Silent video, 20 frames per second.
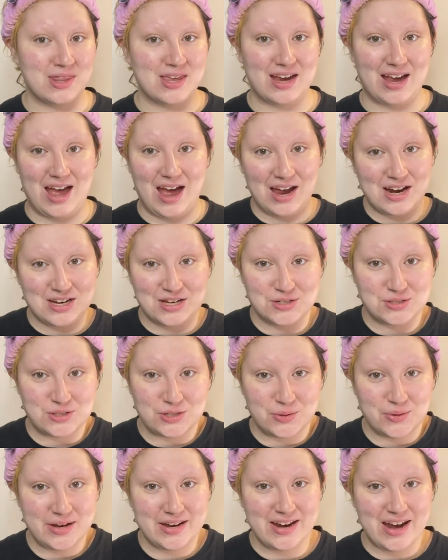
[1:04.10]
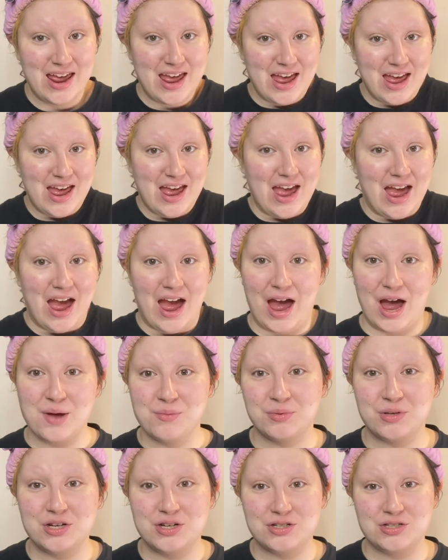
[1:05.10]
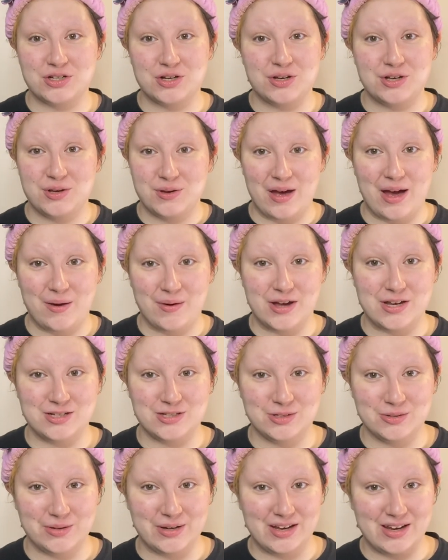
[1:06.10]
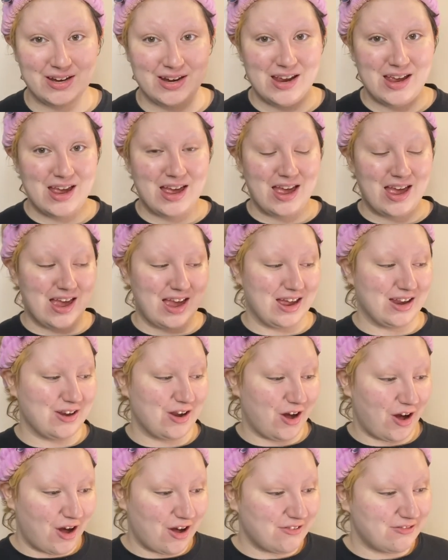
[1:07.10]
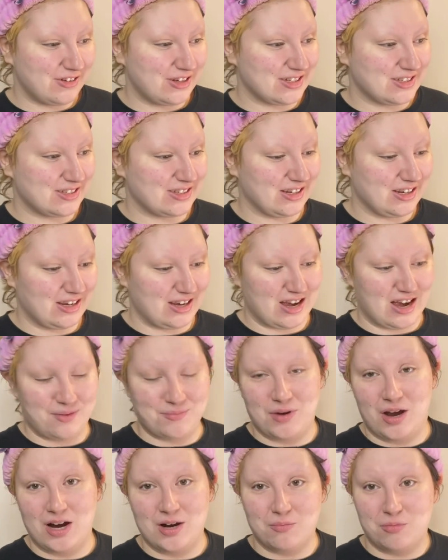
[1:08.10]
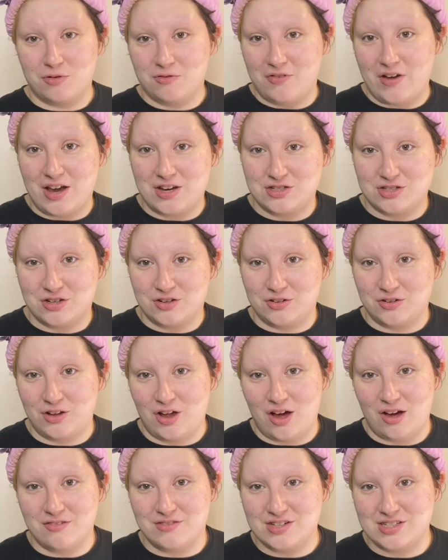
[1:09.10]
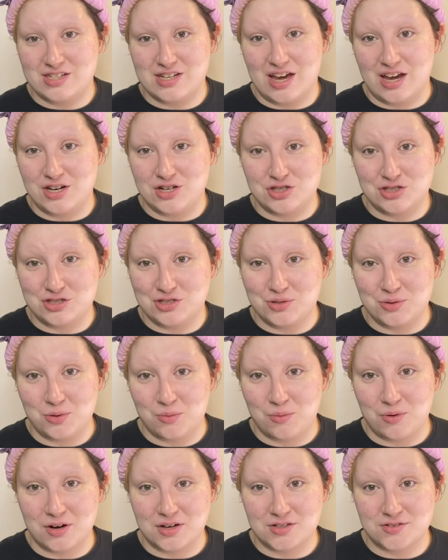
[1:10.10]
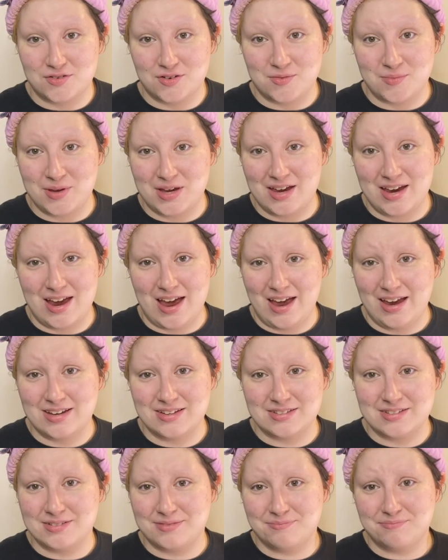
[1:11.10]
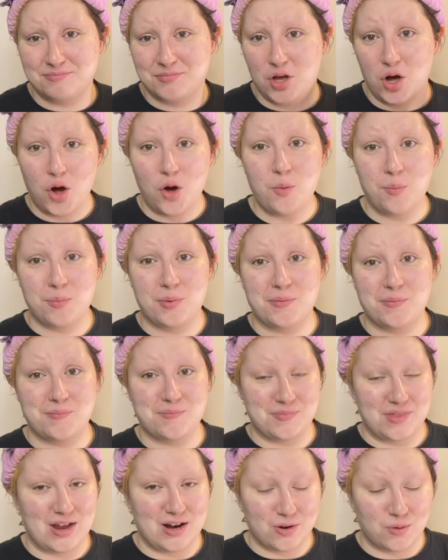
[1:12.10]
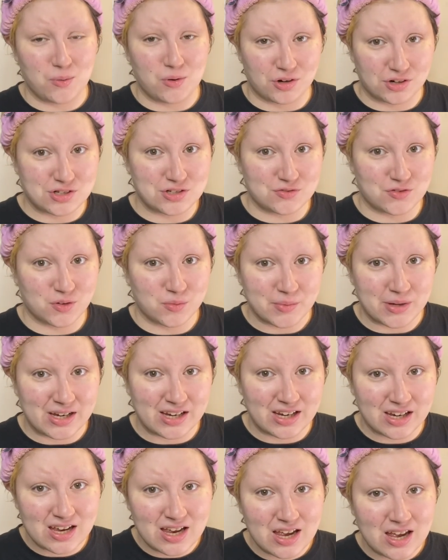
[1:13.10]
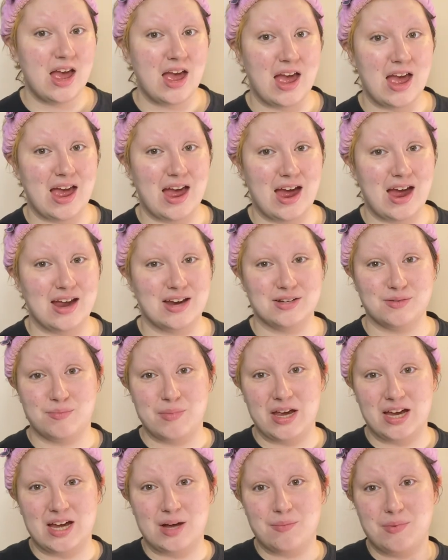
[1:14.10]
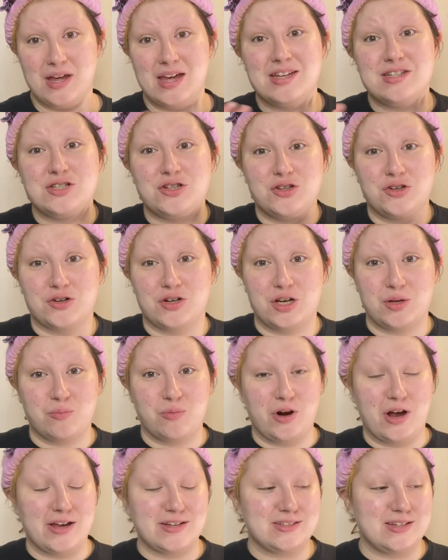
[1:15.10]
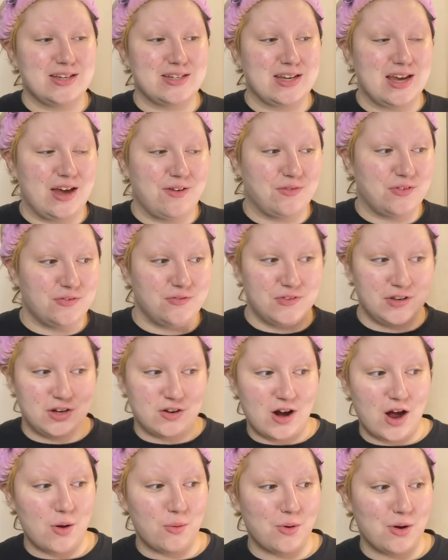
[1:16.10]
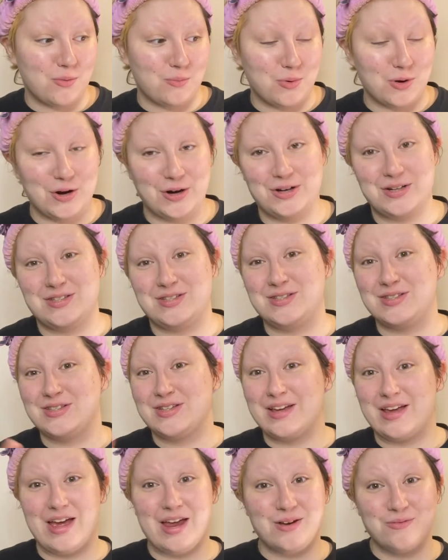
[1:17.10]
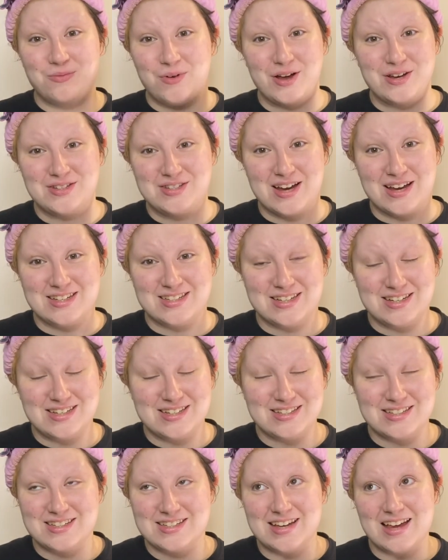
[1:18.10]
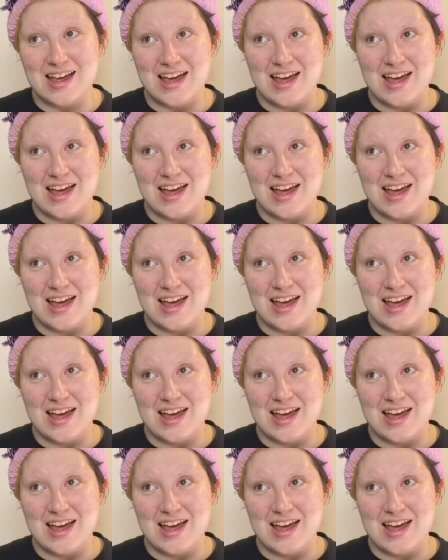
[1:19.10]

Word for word: like, how do you do it? I'm gonna show you how I do it. And obviously I'm not a professional. Obviously I just do what works for me and hope that it works for me. And makeup is a learning process. I have to figure out what works and what doesn't